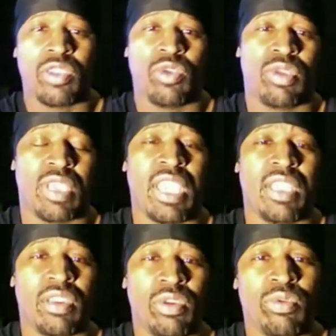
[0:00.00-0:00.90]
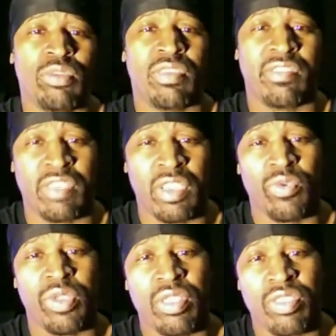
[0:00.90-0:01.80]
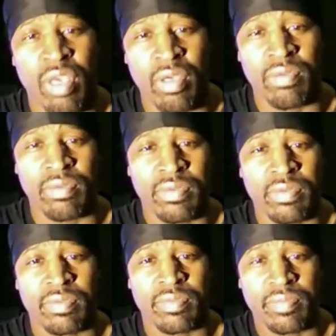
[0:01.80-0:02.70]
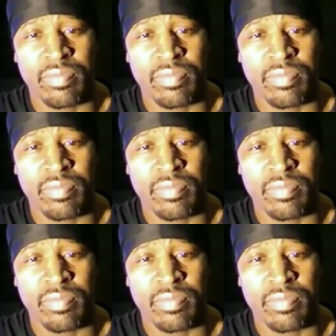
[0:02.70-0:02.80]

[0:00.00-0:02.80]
You can't lose to Serious Jones.